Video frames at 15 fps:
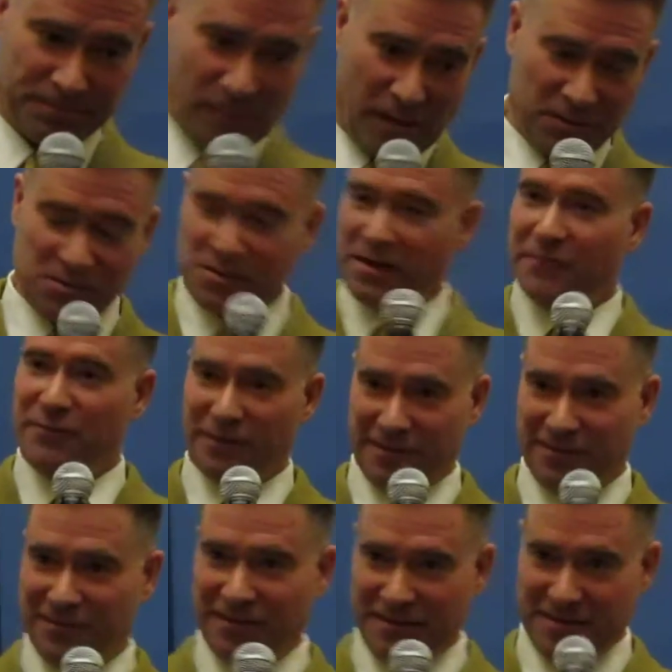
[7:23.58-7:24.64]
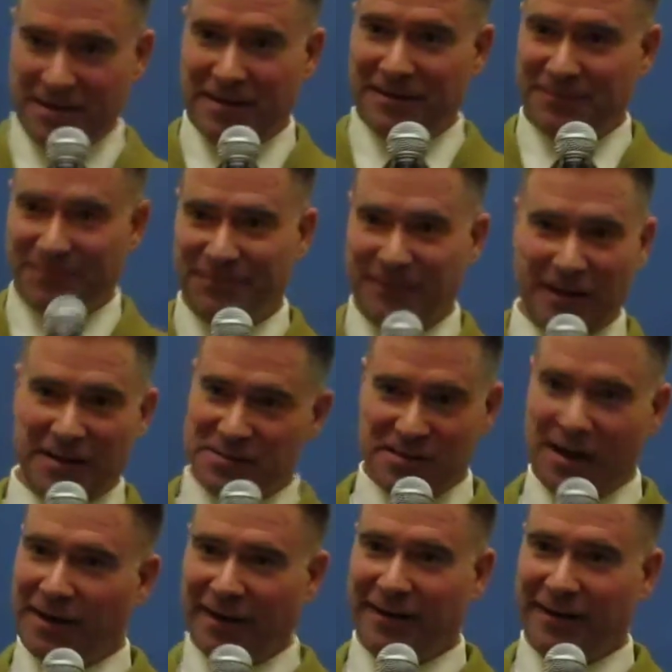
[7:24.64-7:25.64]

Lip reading: I'll save you the time. It's not